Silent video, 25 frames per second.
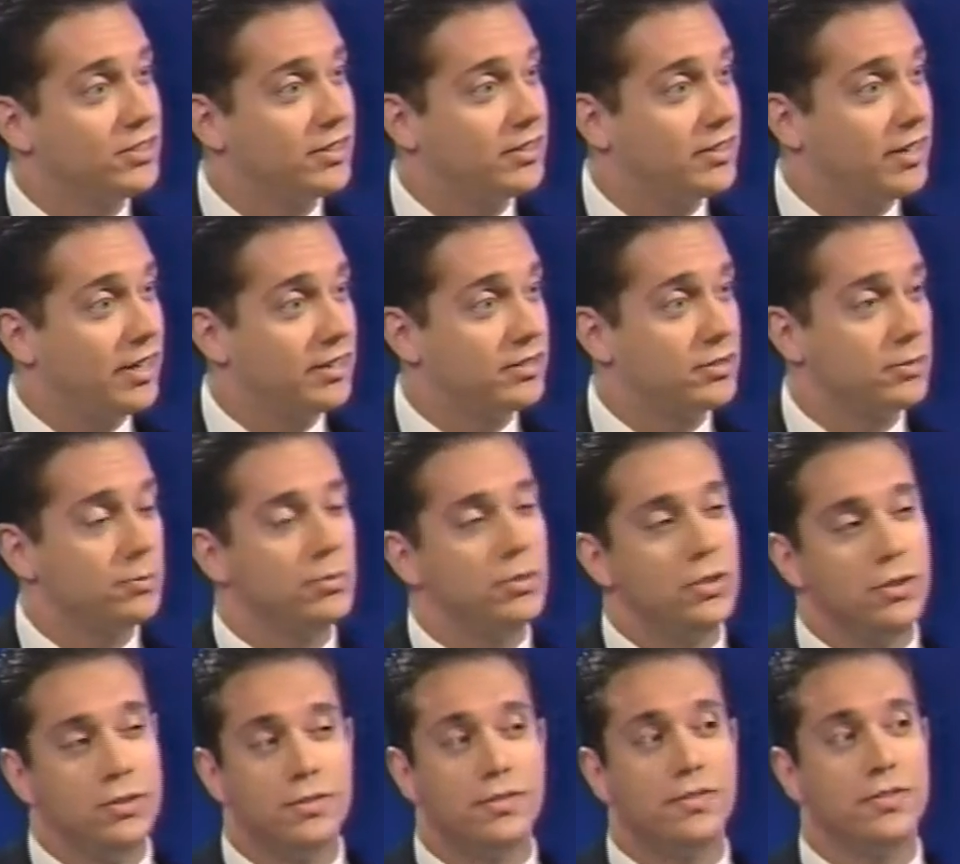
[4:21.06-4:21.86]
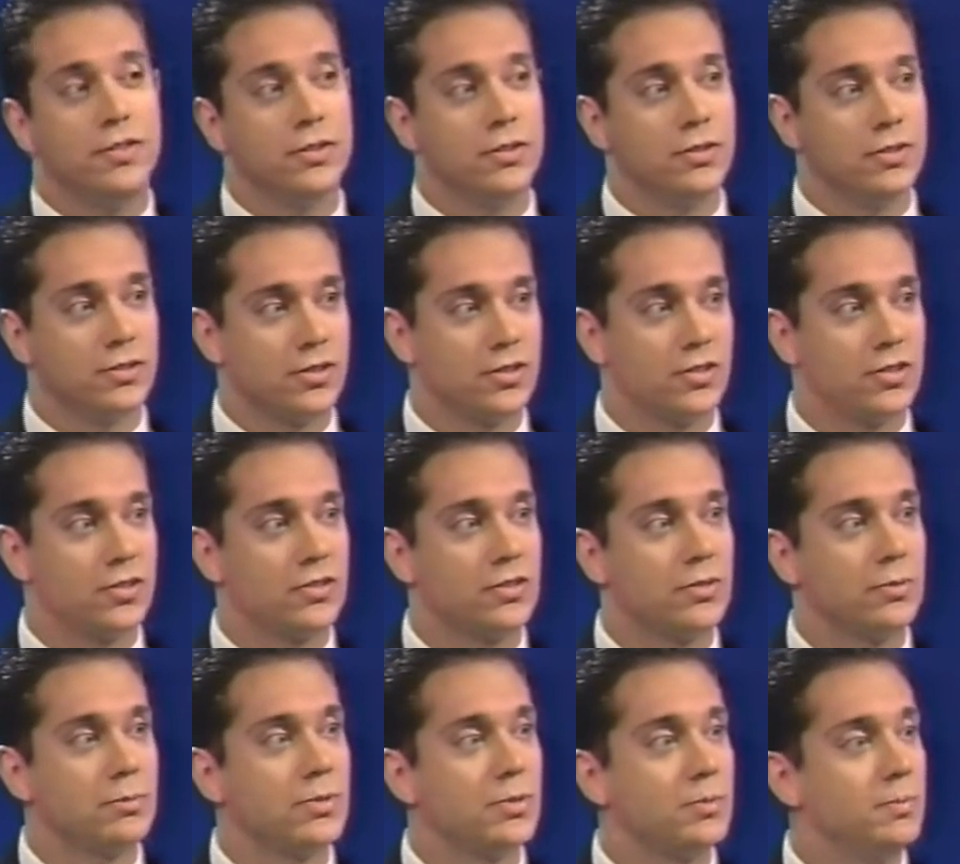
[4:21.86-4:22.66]
that they asked them, do you feel your
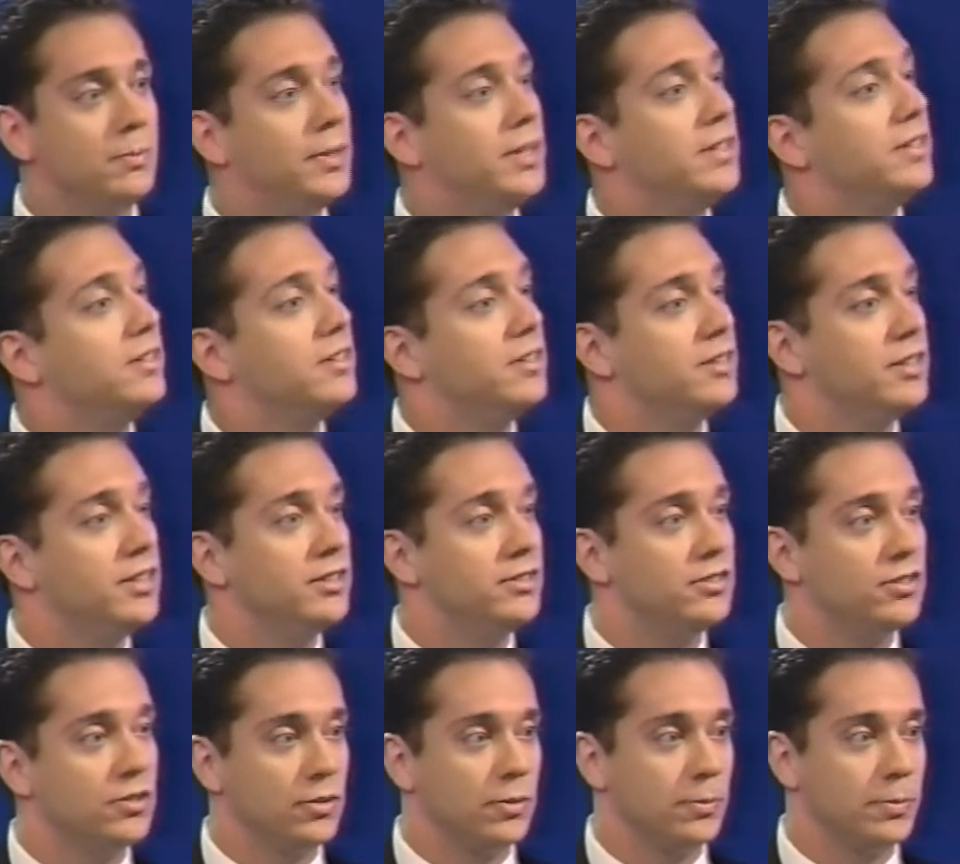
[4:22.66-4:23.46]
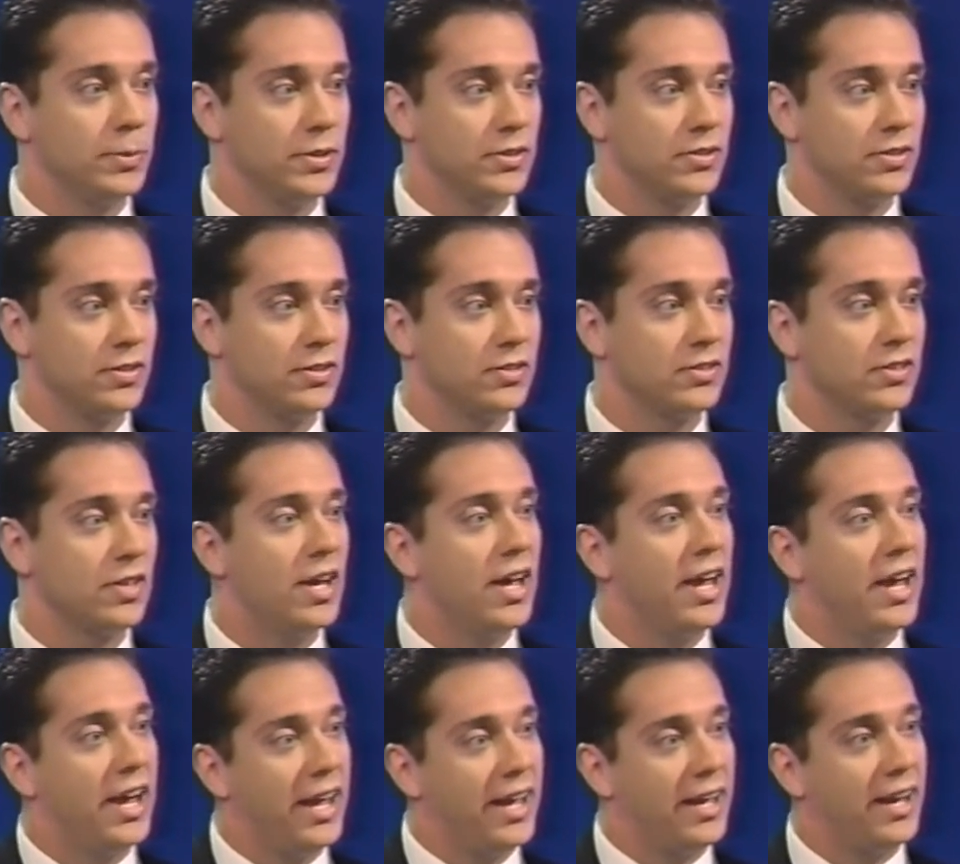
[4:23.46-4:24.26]
systems meet the needs of your business?
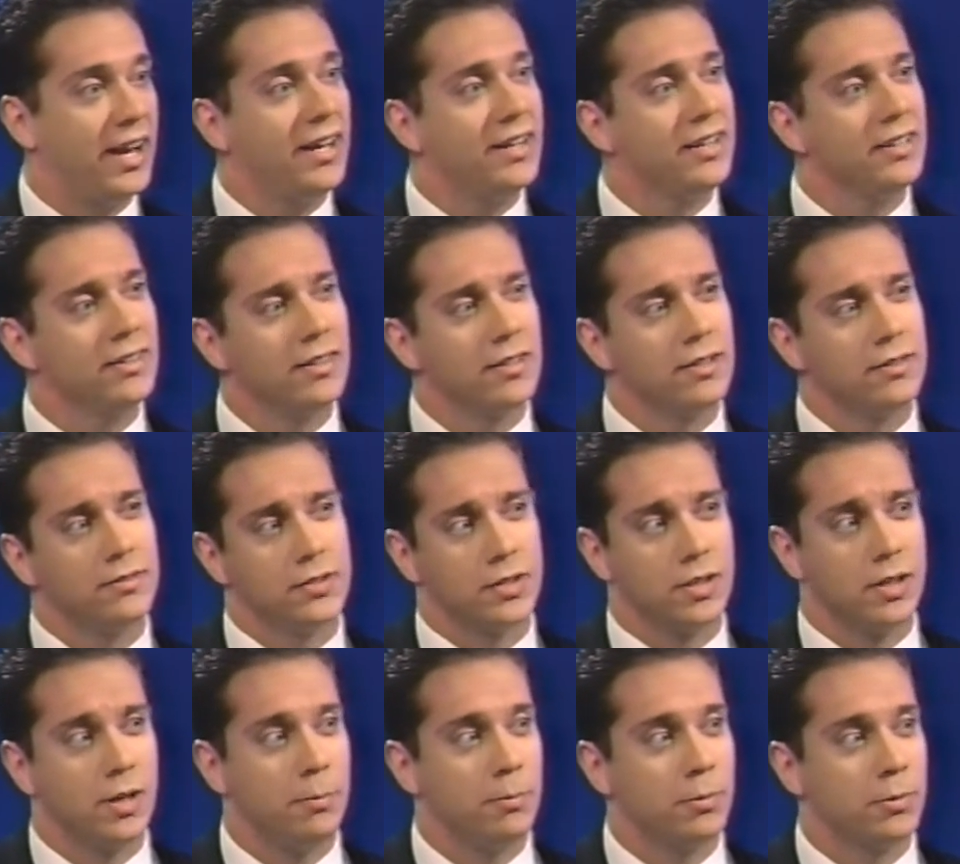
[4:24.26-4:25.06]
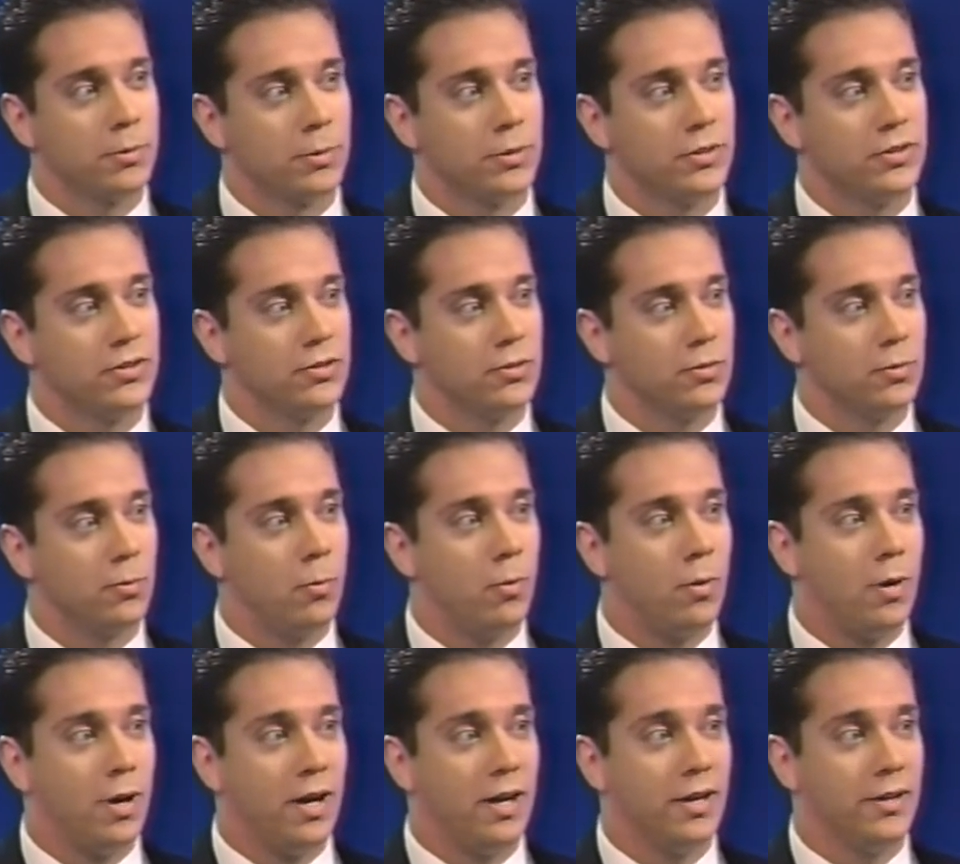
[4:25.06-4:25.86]
Mm. And I can think of a couple of reasons
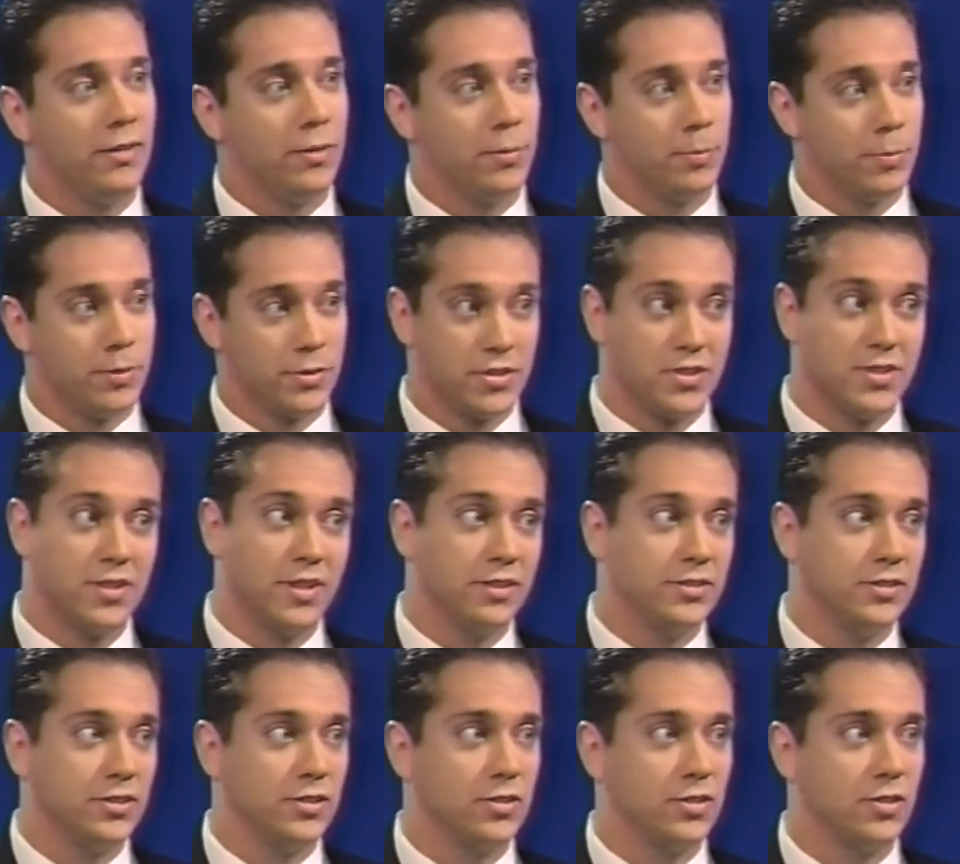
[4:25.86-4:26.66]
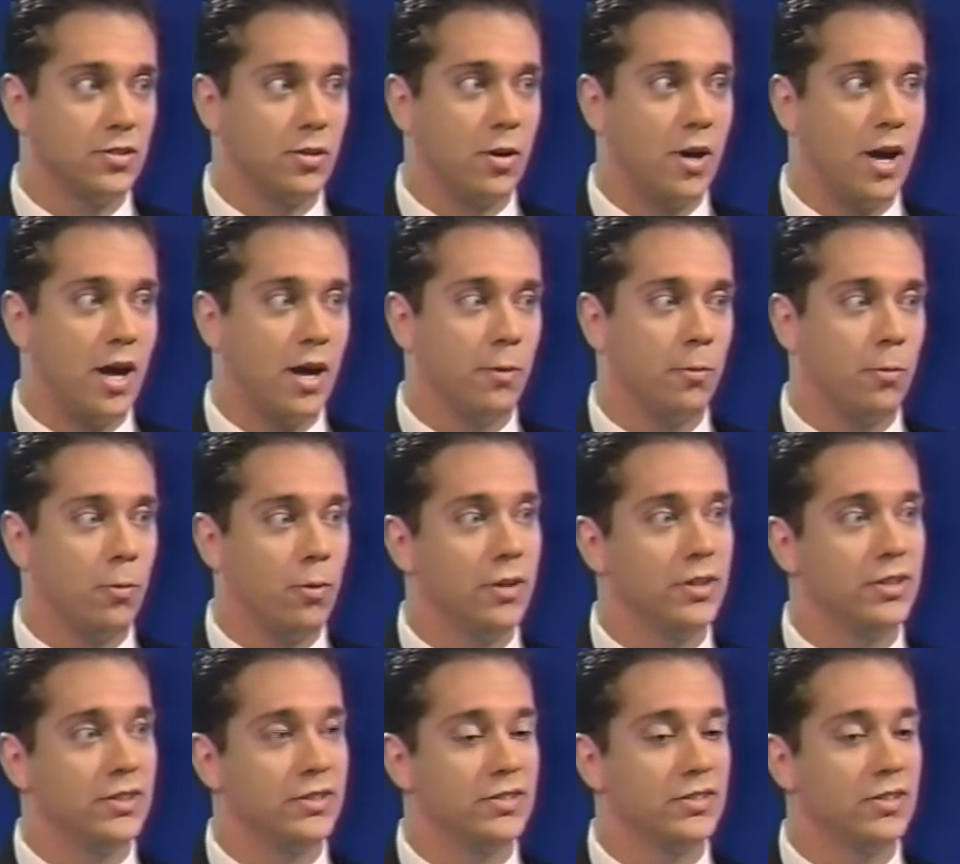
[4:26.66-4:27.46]
why the percentage is so high.
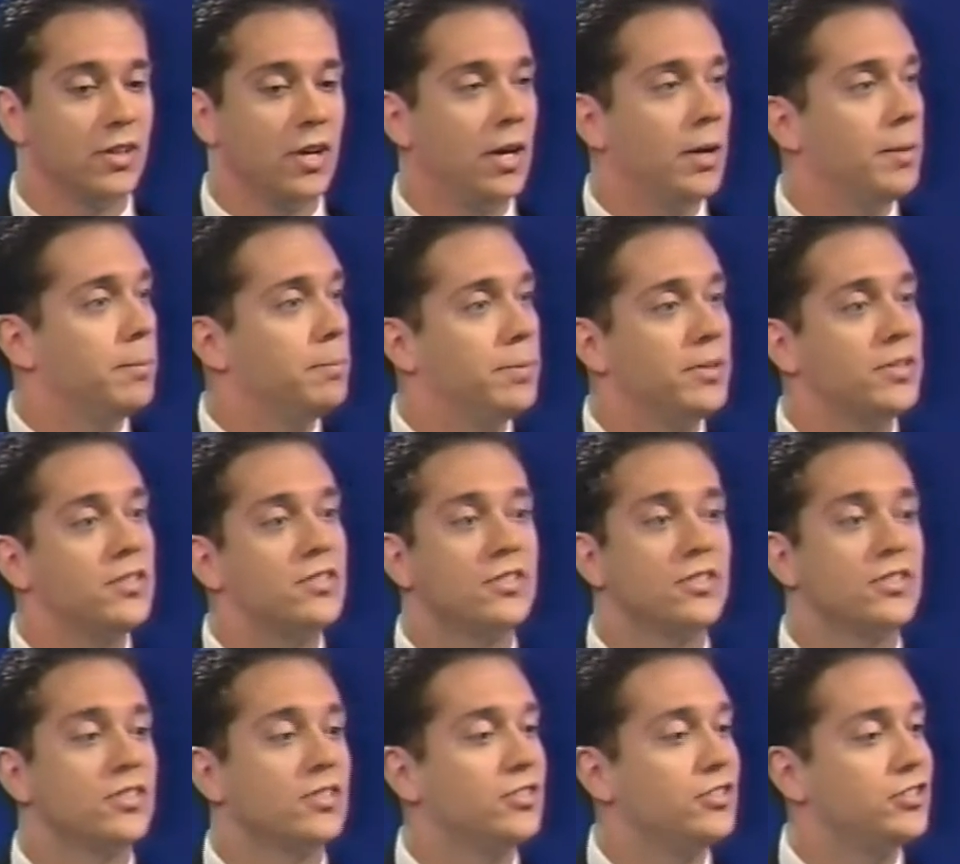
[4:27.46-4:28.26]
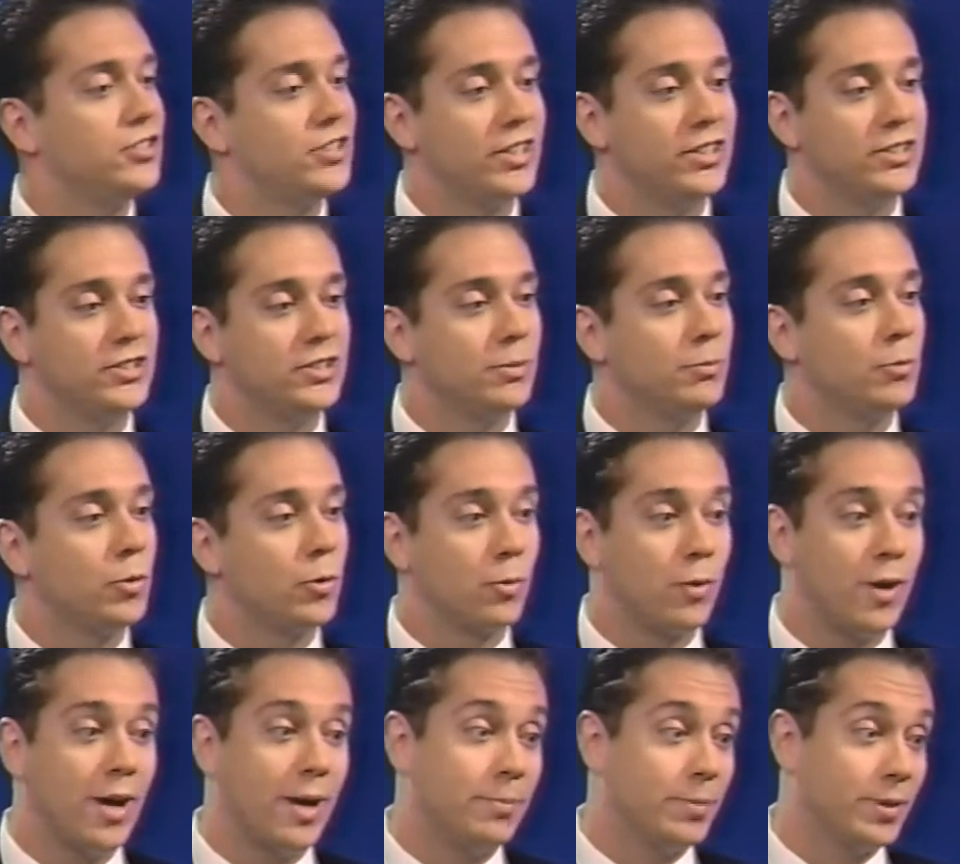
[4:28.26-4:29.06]
One is business is changing
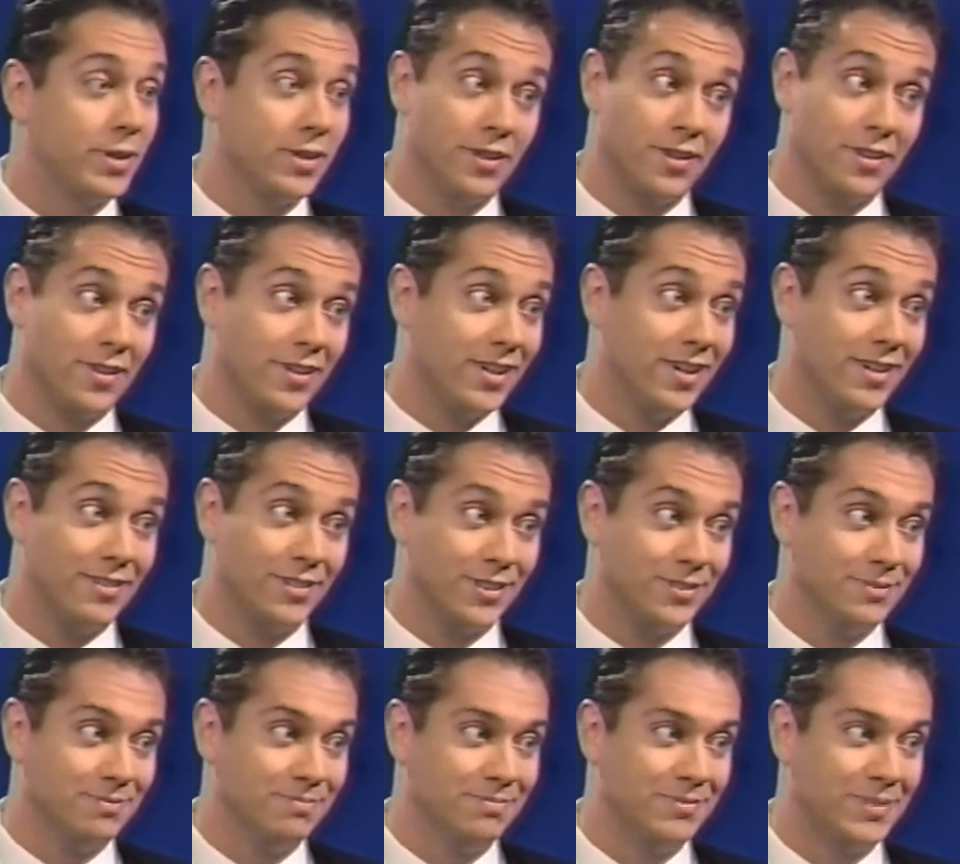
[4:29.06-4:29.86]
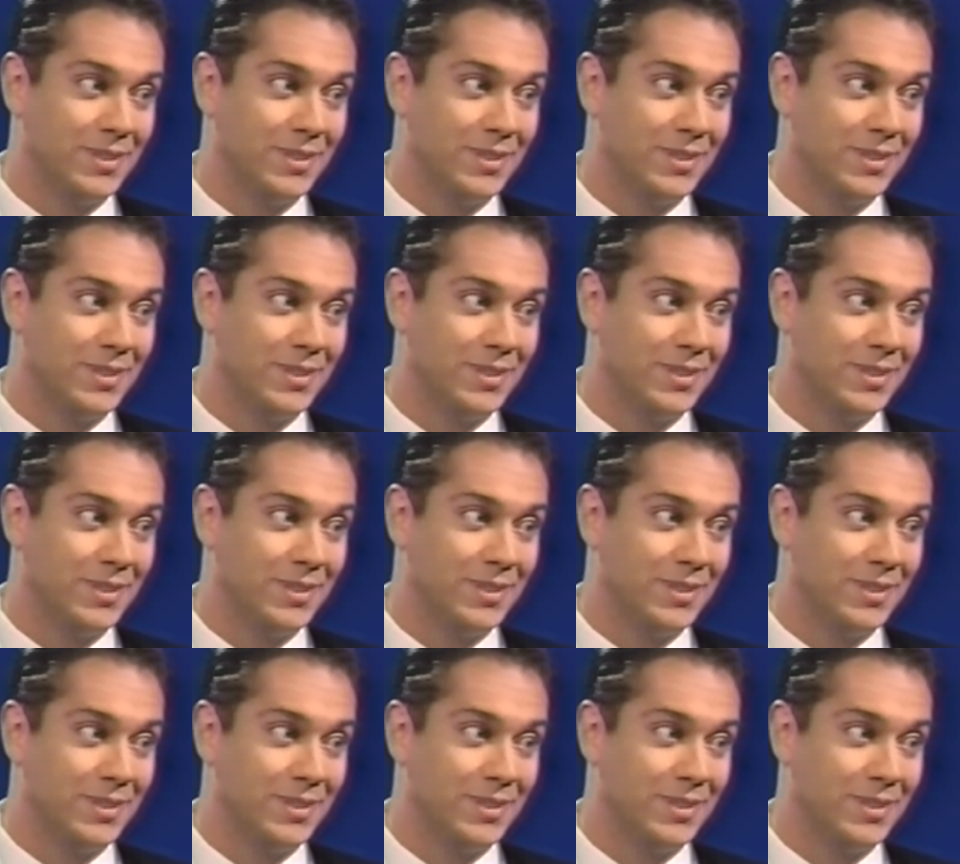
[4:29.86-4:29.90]
more rapidly than ever.